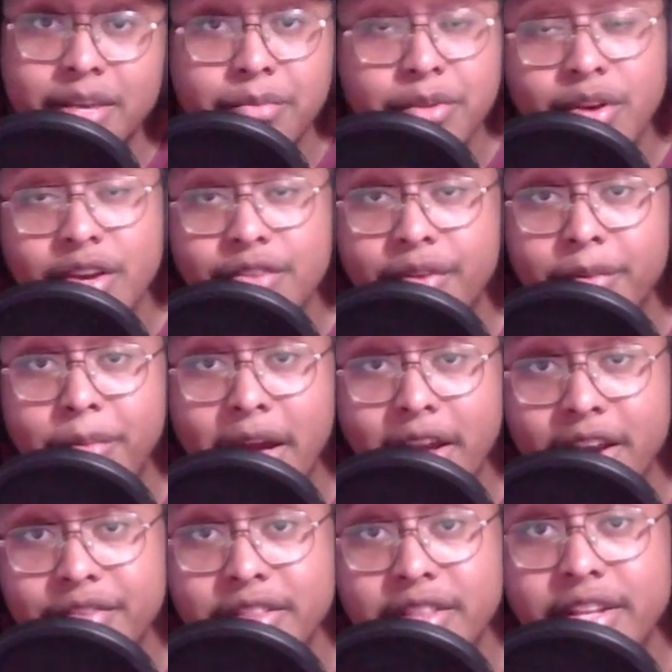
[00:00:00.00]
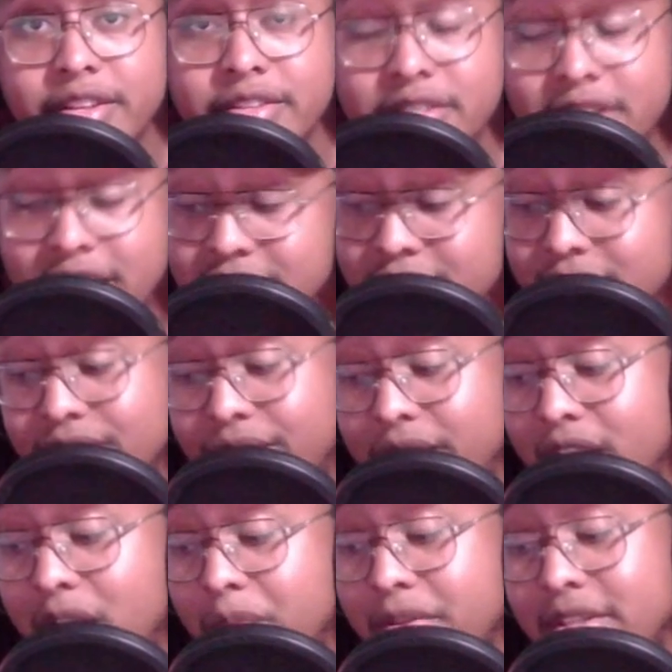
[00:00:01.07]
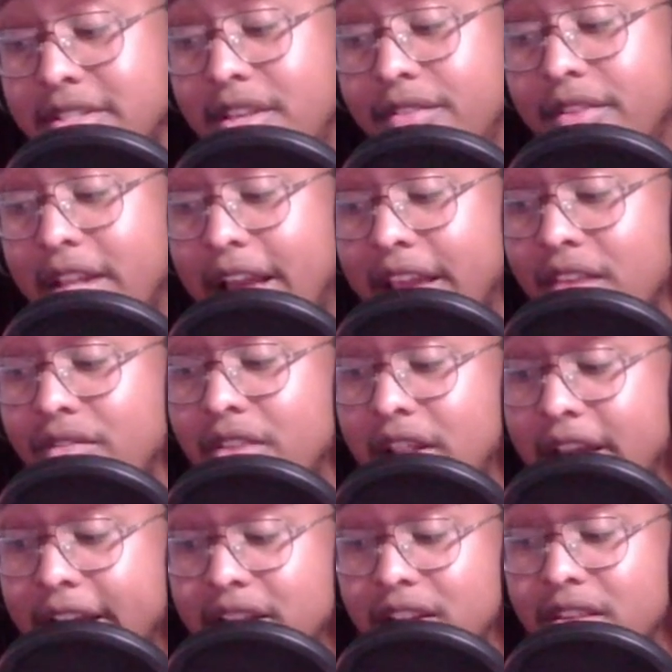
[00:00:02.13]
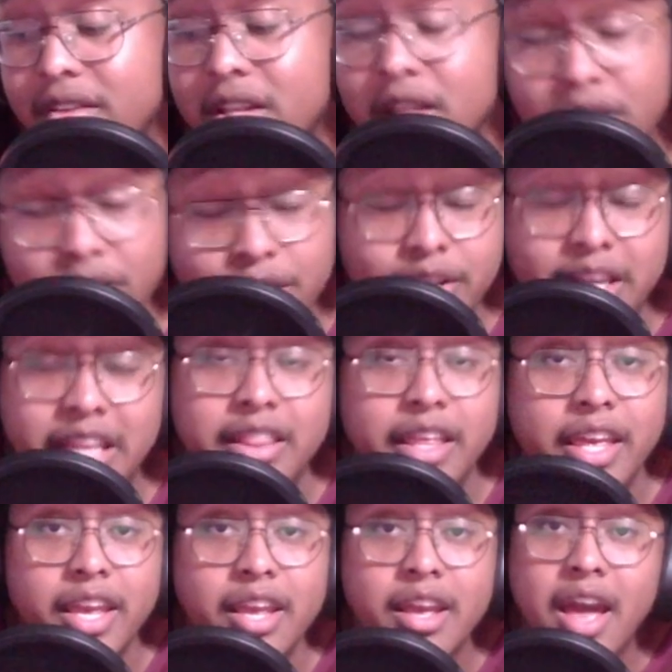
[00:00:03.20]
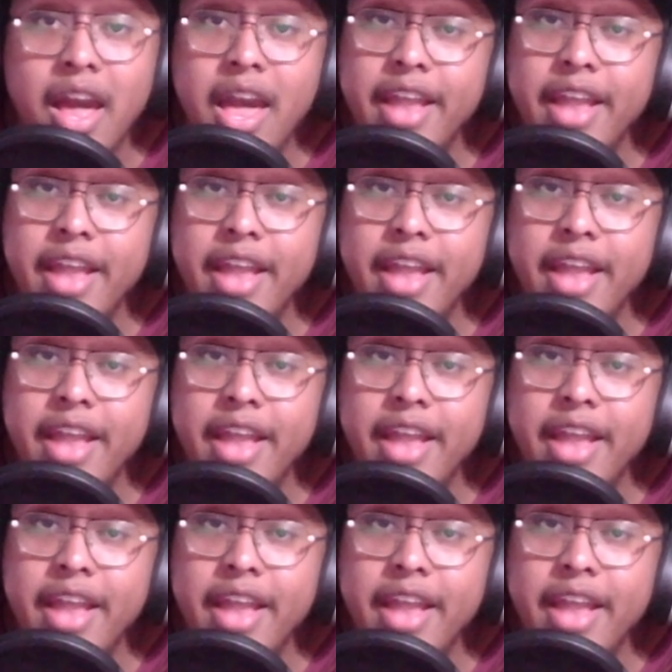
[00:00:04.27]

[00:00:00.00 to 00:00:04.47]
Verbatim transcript: Let me know how you felt about everything discussed in this video. Please leave a like if you liked it, if you learned anything.